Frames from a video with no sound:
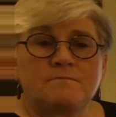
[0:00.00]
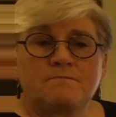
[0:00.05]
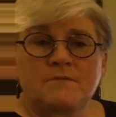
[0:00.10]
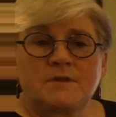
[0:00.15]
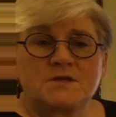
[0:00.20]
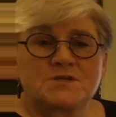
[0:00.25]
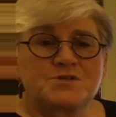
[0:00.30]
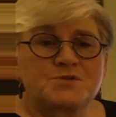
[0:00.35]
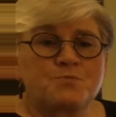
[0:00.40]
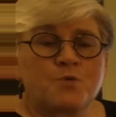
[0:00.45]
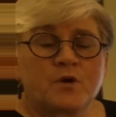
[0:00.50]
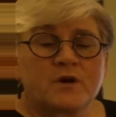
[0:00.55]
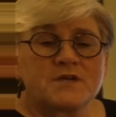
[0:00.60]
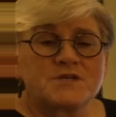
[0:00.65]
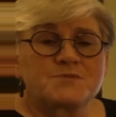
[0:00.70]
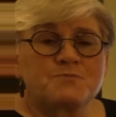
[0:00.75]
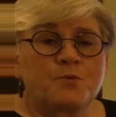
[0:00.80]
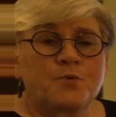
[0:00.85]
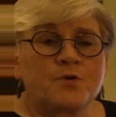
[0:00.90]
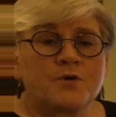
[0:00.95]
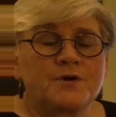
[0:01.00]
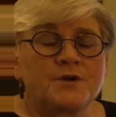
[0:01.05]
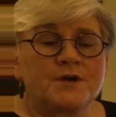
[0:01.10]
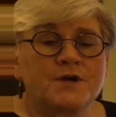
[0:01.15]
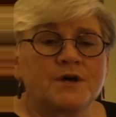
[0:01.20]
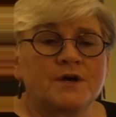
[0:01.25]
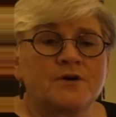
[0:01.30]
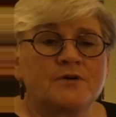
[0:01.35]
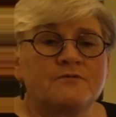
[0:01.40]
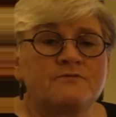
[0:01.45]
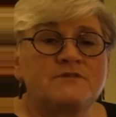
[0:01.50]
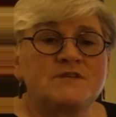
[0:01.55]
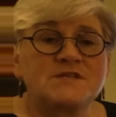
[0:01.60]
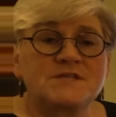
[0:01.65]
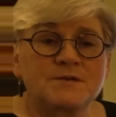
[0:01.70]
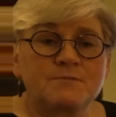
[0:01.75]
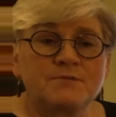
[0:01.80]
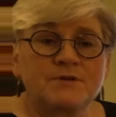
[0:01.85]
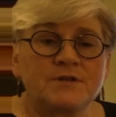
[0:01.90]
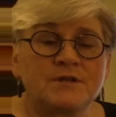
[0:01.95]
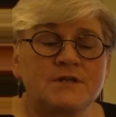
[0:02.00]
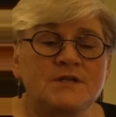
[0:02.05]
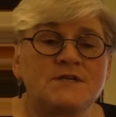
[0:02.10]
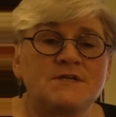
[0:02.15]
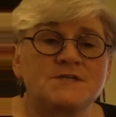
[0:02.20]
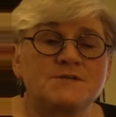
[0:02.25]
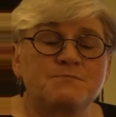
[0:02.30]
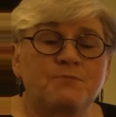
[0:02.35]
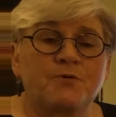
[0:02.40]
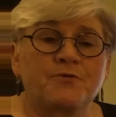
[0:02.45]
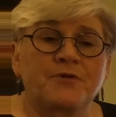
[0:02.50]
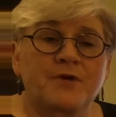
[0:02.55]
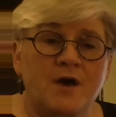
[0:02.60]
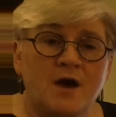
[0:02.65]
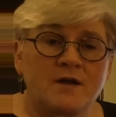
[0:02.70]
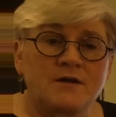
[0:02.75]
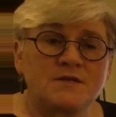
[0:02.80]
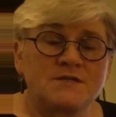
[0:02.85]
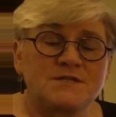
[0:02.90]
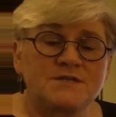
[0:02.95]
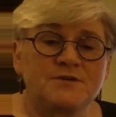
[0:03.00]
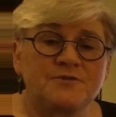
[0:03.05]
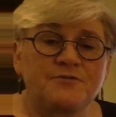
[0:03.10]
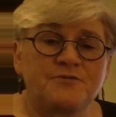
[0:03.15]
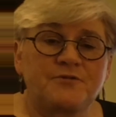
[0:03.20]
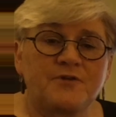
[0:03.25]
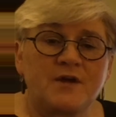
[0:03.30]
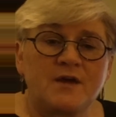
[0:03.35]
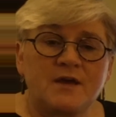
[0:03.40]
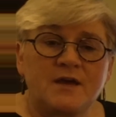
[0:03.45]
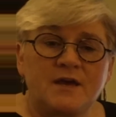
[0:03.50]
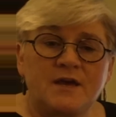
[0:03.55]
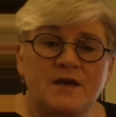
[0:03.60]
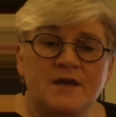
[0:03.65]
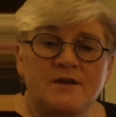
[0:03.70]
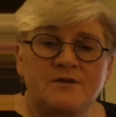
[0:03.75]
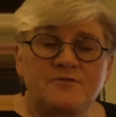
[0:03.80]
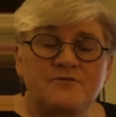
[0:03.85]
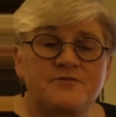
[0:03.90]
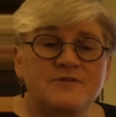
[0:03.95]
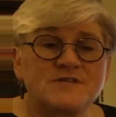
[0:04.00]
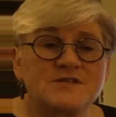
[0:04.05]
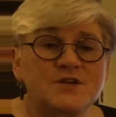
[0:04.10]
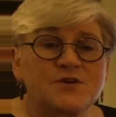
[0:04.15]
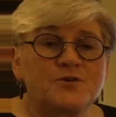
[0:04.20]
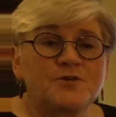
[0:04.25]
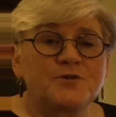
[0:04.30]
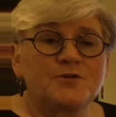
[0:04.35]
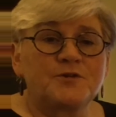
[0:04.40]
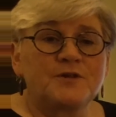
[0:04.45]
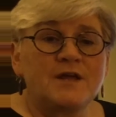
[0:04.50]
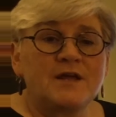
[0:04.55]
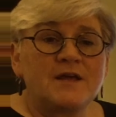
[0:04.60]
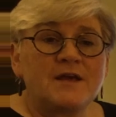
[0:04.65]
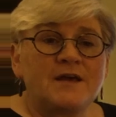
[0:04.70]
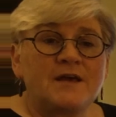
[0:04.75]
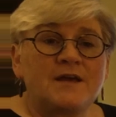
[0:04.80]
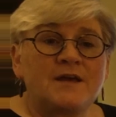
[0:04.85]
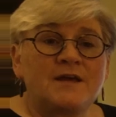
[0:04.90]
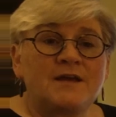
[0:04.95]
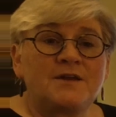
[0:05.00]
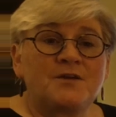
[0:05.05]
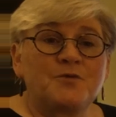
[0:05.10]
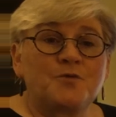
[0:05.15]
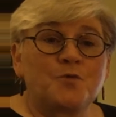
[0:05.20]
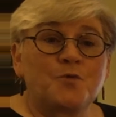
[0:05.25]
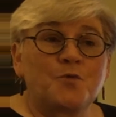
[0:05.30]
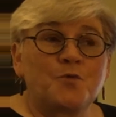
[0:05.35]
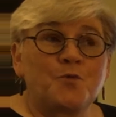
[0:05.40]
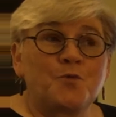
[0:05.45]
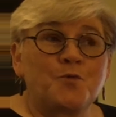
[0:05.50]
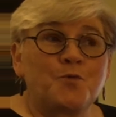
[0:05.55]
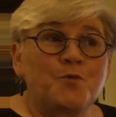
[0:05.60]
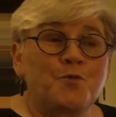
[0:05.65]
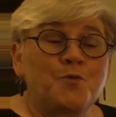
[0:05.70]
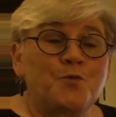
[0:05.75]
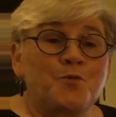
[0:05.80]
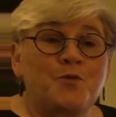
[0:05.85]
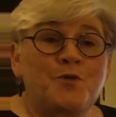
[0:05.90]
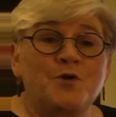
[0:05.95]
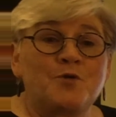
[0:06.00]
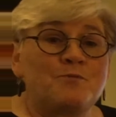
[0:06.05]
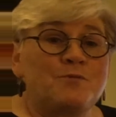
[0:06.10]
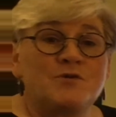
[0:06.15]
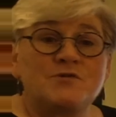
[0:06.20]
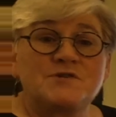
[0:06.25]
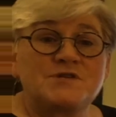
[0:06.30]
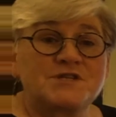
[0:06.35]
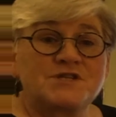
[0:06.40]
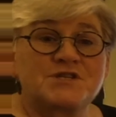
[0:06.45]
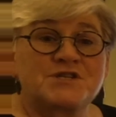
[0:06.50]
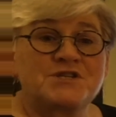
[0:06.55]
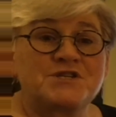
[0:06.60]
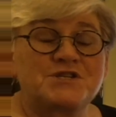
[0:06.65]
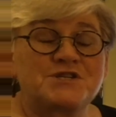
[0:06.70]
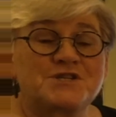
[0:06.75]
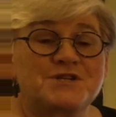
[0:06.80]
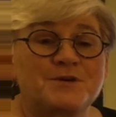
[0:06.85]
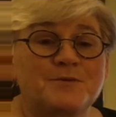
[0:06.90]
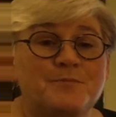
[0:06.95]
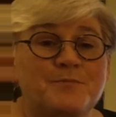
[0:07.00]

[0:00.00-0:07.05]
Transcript: smorgasbord of disabilities, both cognitive and physical, and their musicianship